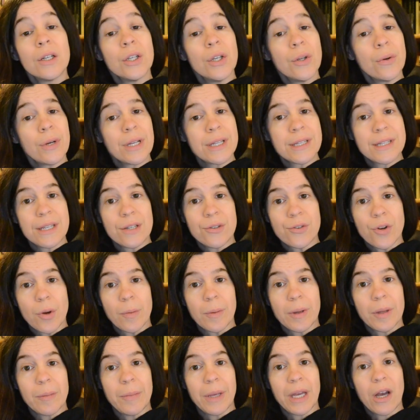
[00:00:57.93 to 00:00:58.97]
Noonan
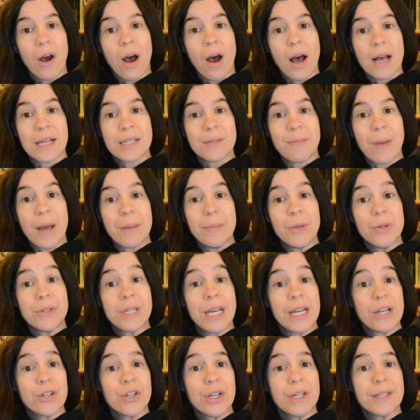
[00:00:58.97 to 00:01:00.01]
syndrome can be caused by
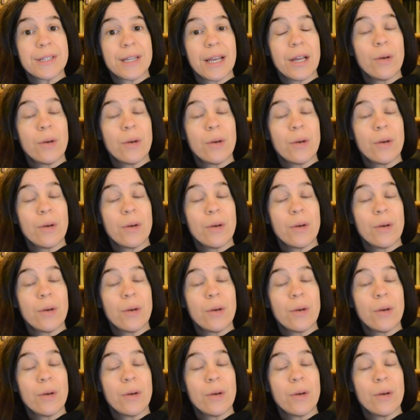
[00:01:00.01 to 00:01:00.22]
mutations